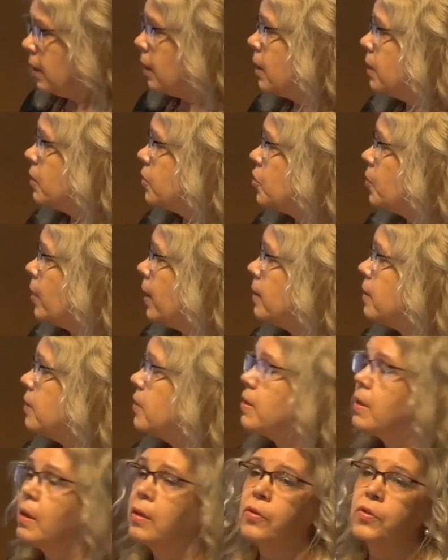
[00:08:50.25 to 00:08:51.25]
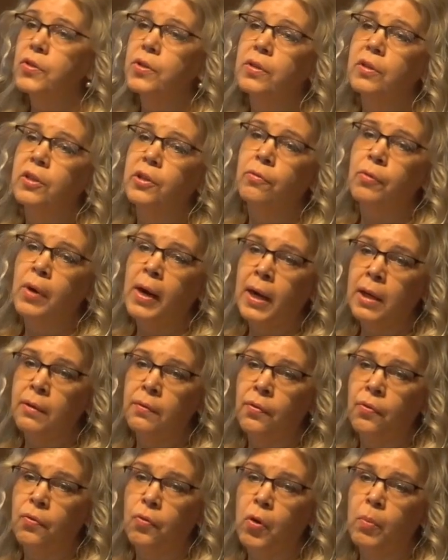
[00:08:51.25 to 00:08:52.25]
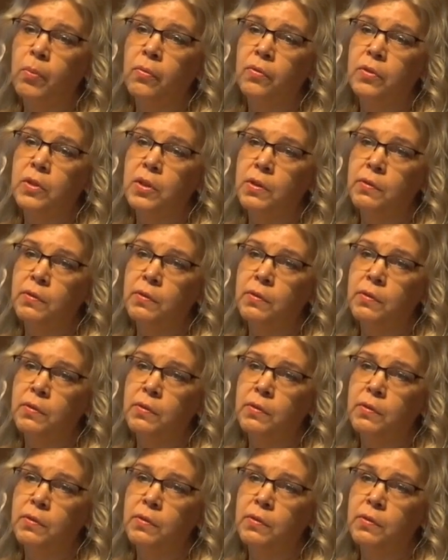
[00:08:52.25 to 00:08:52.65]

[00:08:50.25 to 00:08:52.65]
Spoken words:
The somatic cells derive from